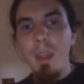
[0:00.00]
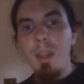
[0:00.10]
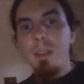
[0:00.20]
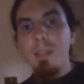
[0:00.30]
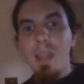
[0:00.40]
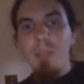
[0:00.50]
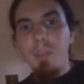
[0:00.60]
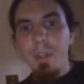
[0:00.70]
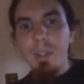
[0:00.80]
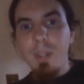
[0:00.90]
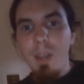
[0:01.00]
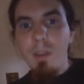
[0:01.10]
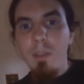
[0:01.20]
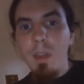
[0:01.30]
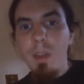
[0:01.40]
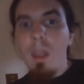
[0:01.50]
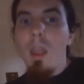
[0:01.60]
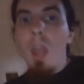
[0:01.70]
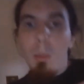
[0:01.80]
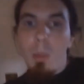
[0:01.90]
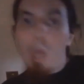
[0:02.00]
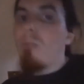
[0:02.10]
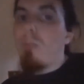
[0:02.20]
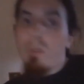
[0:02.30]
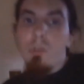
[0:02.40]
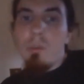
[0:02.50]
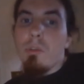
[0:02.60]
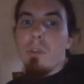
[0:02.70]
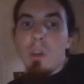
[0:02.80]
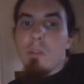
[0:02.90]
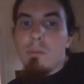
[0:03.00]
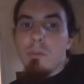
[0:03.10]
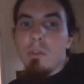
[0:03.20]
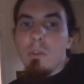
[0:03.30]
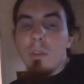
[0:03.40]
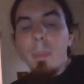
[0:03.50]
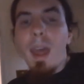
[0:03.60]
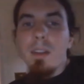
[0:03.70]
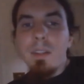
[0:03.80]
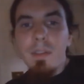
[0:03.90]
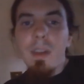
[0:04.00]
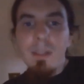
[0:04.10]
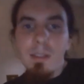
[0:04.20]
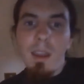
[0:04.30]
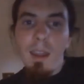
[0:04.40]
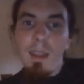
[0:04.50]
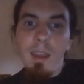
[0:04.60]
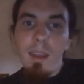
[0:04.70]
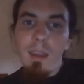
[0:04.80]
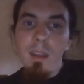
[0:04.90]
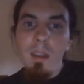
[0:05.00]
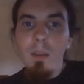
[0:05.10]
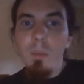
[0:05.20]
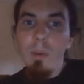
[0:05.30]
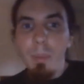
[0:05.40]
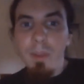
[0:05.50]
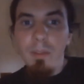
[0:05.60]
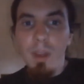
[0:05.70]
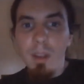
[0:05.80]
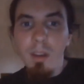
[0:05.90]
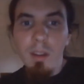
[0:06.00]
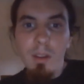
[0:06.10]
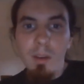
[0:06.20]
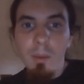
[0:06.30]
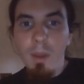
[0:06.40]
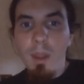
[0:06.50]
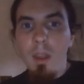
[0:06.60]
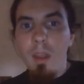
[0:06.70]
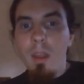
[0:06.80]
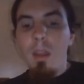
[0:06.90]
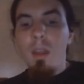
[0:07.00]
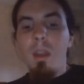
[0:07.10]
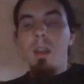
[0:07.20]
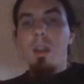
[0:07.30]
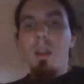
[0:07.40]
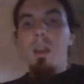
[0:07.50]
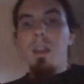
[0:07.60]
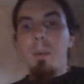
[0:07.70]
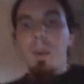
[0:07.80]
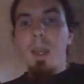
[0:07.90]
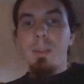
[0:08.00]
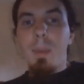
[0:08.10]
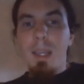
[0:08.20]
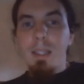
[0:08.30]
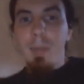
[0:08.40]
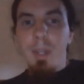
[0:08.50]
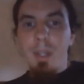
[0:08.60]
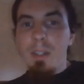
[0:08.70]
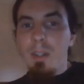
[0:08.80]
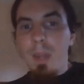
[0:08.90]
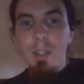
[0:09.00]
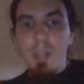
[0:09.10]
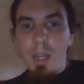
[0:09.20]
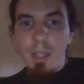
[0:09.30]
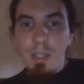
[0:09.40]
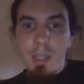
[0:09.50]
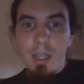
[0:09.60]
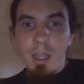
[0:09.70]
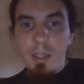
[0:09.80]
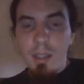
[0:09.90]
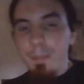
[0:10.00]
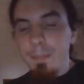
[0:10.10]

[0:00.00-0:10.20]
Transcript: Decide for yourself. Am I a really good guesser or am I actually fucking psychic? Whoopie fucking do. Either way, my experience and you can't change it.